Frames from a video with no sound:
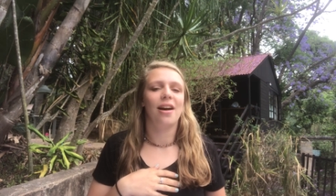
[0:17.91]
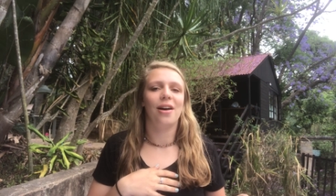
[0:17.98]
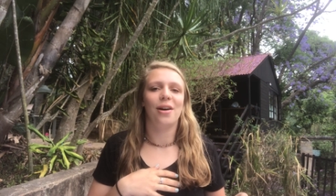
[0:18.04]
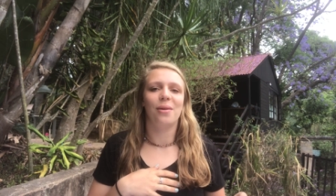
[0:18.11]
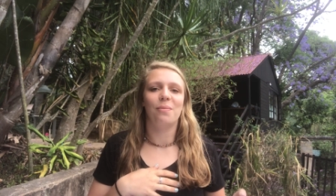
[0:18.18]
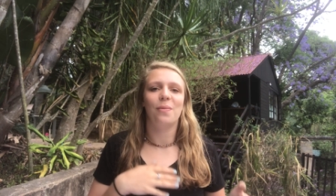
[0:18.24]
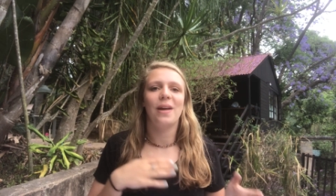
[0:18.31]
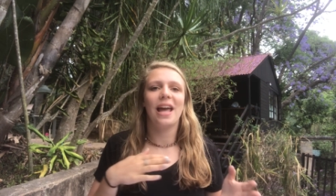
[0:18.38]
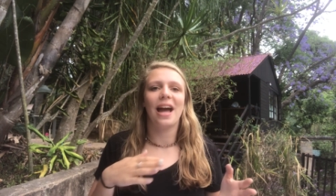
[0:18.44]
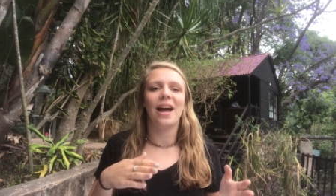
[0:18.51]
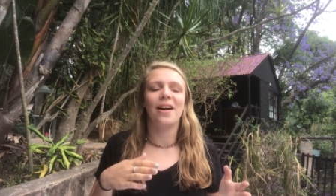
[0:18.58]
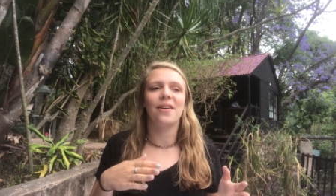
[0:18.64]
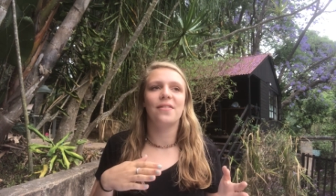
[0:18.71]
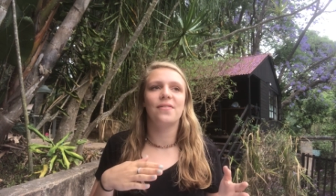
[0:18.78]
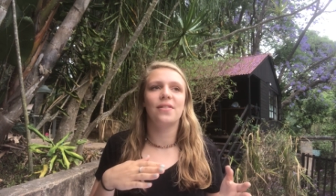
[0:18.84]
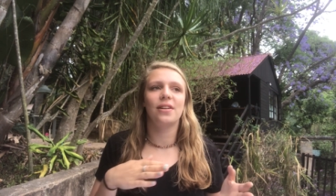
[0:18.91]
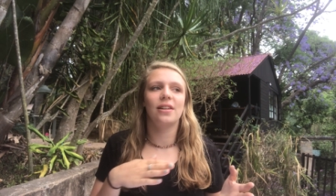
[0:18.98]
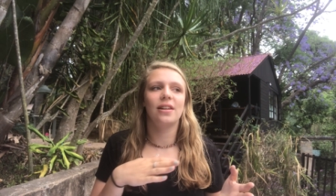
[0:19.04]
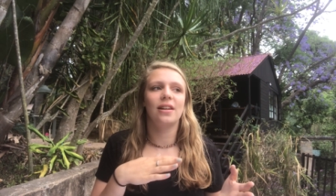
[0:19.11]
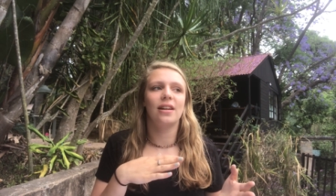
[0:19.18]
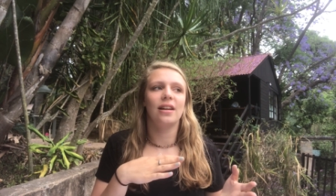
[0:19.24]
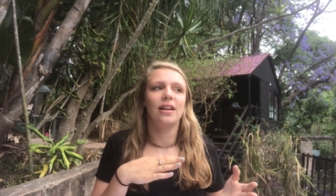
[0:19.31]
Um, we have
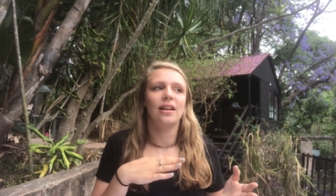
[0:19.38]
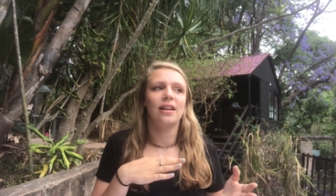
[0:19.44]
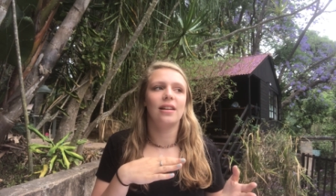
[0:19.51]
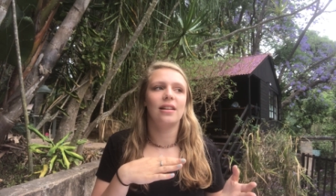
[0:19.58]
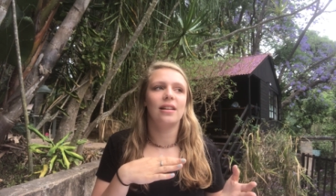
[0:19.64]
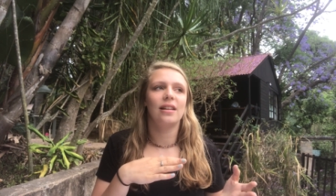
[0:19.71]
uh,